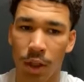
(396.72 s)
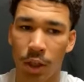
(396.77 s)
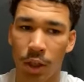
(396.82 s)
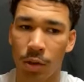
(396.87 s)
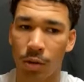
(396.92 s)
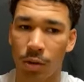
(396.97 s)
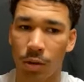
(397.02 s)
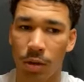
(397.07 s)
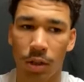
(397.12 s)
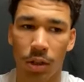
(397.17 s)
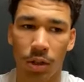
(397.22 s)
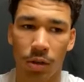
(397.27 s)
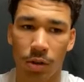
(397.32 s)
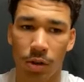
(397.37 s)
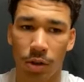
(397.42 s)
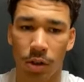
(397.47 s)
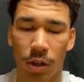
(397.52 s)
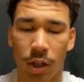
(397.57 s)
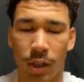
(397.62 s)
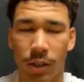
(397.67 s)
Huge.
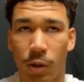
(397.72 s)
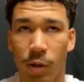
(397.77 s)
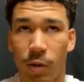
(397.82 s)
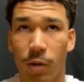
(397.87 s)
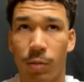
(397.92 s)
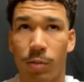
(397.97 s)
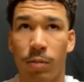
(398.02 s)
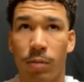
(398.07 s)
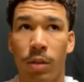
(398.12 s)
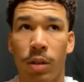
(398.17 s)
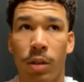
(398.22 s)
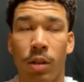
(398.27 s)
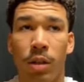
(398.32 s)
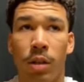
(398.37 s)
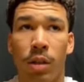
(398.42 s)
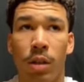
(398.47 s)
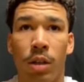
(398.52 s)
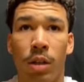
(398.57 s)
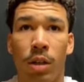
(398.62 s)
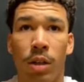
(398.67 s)
You know, I told him
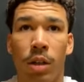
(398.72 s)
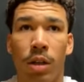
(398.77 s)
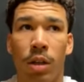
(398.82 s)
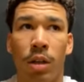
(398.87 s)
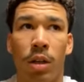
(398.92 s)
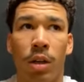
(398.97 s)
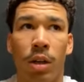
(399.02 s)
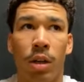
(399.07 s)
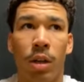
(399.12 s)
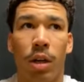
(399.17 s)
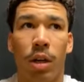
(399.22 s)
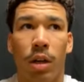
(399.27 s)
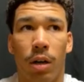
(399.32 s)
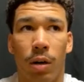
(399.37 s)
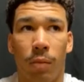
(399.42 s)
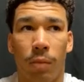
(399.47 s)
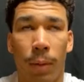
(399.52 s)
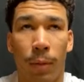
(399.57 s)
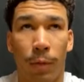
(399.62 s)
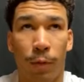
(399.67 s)

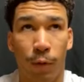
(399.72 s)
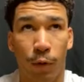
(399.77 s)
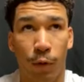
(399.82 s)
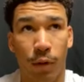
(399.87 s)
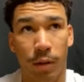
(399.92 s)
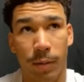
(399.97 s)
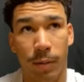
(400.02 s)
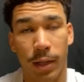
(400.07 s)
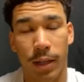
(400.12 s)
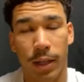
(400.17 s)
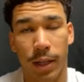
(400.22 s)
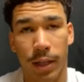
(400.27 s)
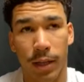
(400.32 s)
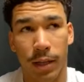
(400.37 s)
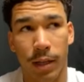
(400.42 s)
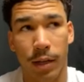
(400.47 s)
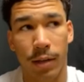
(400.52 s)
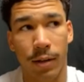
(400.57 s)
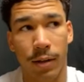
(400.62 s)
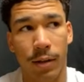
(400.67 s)
right before he made
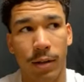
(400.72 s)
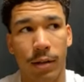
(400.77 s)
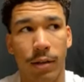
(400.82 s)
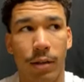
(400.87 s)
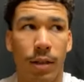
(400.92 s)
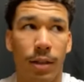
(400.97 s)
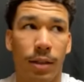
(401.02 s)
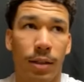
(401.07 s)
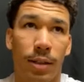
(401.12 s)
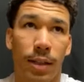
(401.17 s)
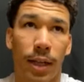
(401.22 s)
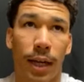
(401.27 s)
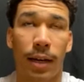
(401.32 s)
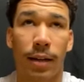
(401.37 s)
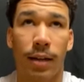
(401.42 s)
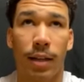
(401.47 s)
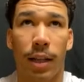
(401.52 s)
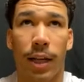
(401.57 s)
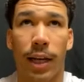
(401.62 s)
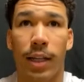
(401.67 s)
the
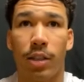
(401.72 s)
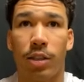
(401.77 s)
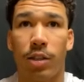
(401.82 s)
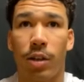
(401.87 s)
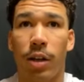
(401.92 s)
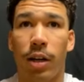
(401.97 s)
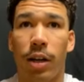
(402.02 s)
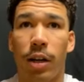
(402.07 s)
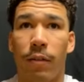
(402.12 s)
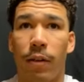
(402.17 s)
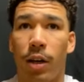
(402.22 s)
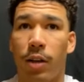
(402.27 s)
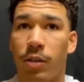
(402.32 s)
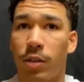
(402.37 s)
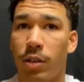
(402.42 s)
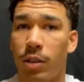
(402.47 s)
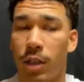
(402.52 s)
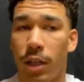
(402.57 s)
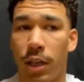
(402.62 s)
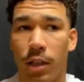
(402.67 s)
second to last drive, I
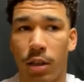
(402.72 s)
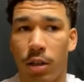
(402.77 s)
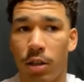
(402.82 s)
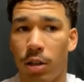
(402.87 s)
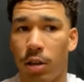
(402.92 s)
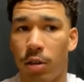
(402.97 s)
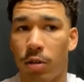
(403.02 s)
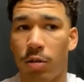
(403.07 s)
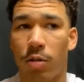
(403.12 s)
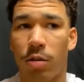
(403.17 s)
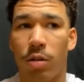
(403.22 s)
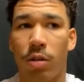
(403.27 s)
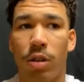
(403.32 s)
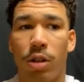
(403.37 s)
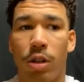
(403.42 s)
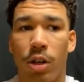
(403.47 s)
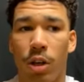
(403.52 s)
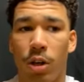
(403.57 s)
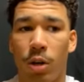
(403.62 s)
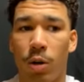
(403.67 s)
was just like, you know,
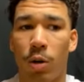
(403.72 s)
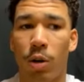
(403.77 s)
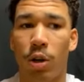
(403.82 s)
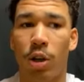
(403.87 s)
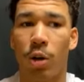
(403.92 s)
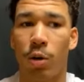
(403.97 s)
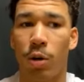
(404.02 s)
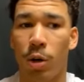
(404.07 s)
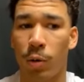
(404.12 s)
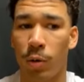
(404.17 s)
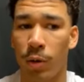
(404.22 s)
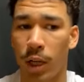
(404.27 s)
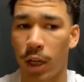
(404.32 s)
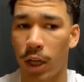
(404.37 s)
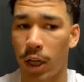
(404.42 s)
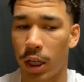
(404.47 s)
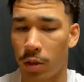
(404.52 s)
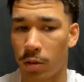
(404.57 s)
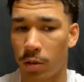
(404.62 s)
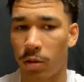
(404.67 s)
go own the
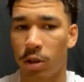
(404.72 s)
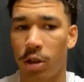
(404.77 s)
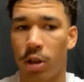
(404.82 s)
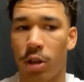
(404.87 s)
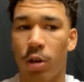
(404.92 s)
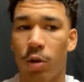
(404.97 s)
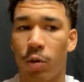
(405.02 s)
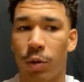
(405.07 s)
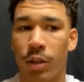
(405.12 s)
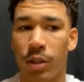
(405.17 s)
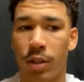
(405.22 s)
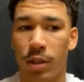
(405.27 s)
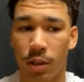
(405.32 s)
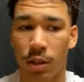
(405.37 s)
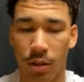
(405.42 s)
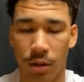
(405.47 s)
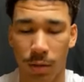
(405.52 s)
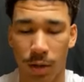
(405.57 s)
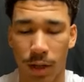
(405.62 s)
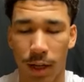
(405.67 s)
huddle. Go instill
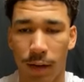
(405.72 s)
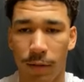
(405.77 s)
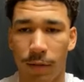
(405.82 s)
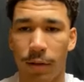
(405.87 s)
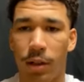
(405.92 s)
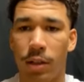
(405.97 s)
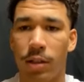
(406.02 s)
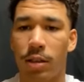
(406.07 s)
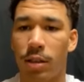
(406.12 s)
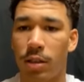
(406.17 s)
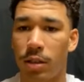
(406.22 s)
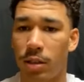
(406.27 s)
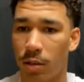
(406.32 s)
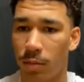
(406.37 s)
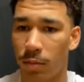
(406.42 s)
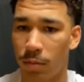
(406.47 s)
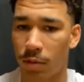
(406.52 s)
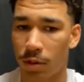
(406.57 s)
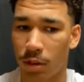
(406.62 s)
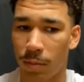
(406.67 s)
some confidence
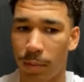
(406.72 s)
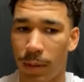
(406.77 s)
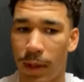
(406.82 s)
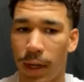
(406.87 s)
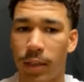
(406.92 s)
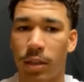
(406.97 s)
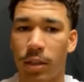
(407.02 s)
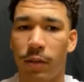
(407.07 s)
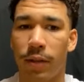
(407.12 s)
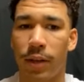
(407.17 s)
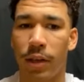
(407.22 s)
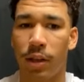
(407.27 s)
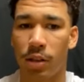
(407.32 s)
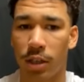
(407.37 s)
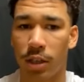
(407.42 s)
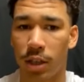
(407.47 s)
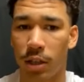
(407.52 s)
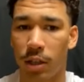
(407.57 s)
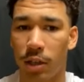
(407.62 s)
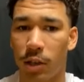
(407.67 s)
and some positive
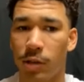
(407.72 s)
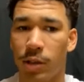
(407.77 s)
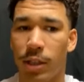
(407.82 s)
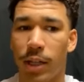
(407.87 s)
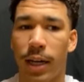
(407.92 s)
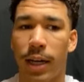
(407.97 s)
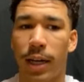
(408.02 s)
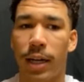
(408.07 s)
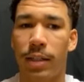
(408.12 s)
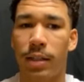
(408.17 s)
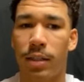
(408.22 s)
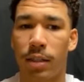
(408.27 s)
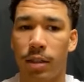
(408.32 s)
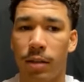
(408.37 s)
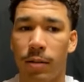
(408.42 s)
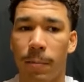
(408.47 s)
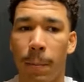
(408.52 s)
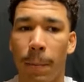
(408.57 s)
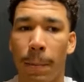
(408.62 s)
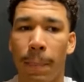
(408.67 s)
energy into those guys,
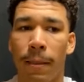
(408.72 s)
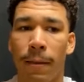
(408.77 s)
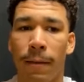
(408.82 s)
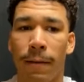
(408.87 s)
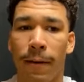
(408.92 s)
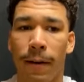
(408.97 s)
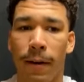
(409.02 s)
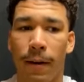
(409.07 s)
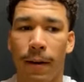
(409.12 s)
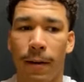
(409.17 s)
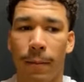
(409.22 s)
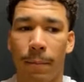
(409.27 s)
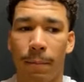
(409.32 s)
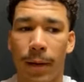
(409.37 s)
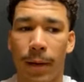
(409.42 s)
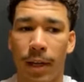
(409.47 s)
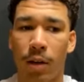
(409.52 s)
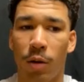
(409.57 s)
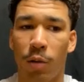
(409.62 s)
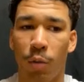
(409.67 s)
and
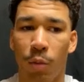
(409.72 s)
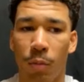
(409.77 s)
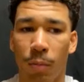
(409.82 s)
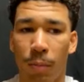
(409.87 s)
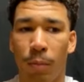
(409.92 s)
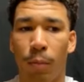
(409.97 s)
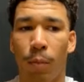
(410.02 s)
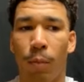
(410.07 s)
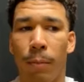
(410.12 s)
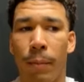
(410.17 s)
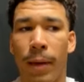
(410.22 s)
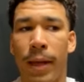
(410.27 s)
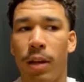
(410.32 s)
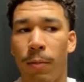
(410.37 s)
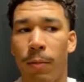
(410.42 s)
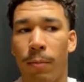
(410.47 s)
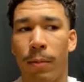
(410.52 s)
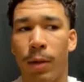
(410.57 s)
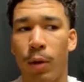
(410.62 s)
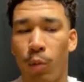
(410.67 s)
make
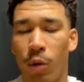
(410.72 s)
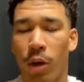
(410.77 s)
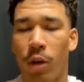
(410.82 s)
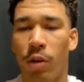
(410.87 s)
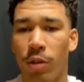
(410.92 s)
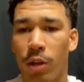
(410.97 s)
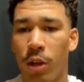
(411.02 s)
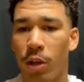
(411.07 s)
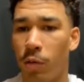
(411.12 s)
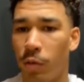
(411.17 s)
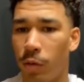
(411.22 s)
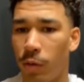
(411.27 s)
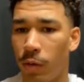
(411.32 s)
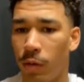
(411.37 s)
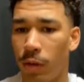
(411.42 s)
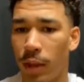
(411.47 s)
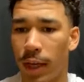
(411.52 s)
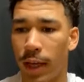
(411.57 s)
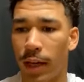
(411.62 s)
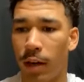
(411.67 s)
it be well known
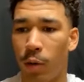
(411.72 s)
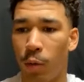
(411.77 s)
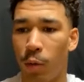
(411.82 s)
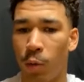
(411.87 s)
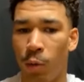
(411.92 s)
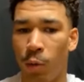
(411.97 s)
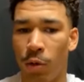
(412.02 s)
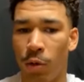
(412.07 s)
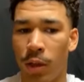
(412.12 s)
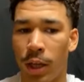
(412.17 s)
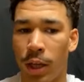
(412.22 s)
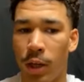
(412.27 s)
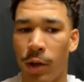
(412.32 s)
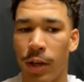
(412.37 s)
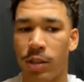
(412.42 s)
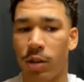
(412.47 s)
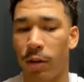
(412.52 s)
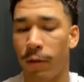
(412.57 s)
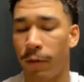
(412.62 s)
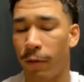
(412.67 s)
that you
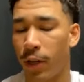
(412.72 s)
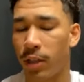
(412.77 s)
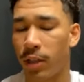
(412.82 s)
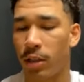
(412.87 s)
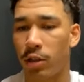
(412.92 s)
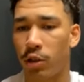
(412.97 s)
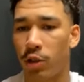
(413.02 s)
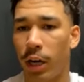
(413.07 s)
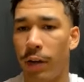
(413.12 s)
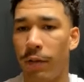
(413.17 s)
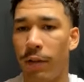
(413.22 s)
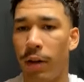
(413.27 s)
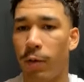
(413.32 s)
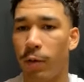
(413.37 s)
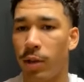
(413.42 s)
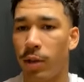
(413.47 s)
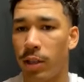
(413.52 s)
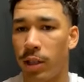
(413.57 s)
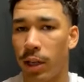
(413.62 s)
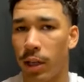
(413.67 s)
guys are going to finish the drive off
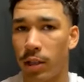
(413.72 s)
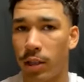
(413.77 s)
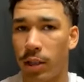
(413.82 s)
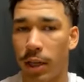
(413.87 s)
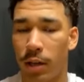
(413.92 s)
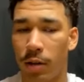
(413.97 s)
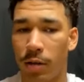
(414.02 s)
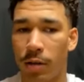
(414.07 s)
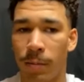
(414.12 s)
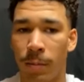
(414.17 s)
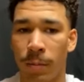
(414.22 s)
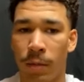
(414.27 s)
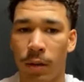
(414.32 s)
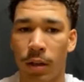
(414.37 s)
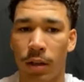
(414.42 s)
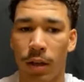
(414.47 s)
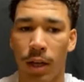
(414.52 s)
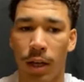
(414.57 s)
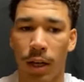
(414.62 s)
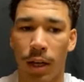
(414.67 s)
with a touchdown.
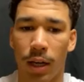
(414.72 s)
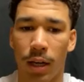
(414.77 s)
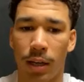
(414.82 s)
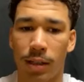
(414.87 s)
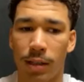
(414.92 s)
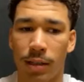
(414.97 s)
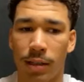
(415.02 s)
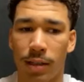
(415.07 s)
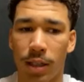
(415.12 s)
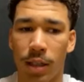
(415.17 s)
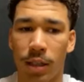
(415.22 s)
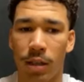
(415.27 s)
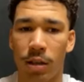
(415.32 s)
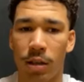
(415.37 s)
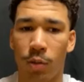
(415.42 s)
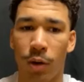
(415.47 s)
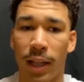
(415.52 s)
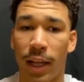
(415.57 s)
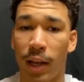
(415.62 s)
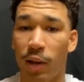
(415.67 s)
And to see
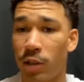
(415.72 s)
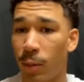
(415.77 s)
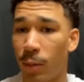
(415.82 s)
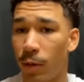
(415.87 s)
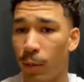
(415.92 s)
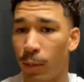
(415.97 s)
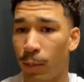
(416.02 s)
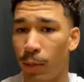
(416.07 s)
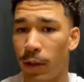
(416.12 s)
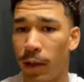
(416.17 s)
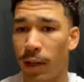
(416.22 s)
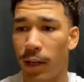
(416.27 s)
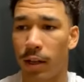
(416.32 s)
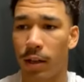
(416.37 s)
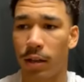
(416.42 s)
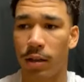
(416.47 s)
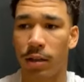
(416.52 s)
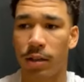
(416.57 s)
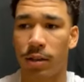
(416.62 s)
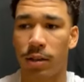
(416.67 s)
the way that he's able to
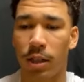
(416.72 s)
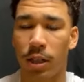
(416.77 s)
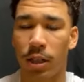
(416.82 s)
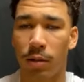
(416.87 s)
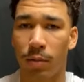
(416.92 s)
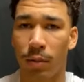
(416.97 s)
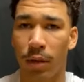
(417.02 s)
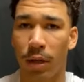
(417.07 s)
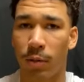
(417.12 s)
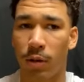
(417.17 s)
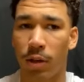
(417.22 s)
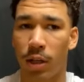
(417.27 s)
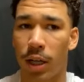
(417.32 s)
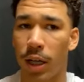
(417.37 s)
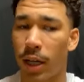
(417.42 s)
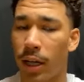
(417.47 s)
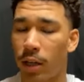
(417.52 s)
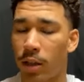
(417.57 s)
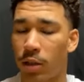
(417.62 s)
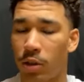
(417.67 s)
play, to see him be able to
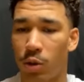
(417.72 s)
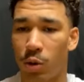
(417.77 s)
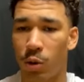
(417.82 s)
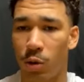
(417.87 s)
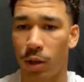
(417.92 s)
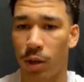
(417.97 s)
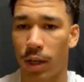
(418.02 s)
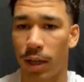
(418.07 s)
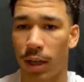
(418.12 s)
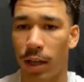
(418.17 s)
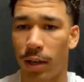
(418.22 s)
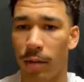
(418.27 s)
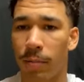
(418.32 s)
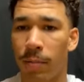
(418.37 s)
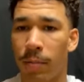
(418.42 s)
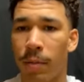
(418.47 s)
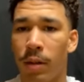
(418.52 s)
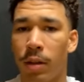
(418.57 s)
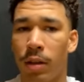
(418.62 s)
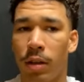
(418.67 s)
kind of control the game
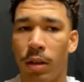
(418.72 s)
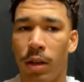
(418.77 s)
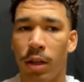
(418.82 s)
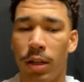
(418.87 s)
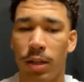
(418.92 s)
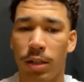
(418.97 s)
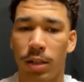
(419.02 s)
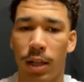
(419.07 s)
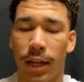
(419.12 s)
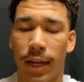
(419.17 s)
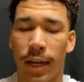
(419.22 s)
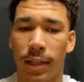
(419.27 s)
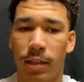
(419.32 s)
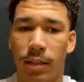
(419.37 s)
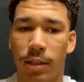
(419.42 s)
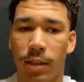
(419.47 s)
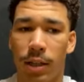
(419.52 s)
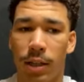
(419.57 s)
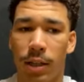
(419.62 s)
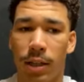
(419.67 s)
in these
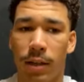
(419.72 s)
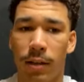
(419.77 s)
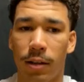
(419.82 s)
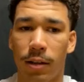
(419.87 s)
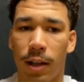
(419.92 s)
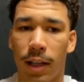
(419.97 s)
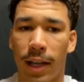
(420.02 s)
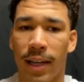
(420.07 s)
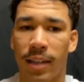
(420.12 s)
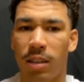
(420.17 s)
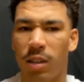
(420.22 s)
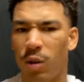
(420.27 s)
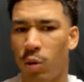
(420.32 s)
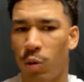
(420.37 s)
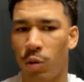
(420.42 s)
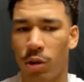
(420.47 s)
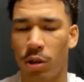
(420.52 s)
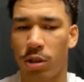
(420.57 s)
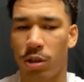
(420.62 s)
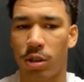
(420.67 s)
last
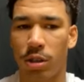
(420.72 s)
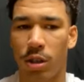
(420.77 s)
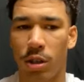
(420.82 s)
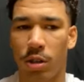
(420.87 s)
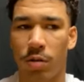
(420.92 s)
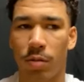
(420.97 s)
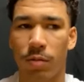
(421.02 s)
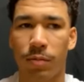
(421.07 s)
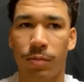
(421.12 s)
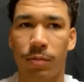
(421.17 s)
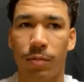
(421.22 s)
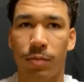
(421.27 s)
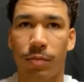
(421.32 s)
quarter or so.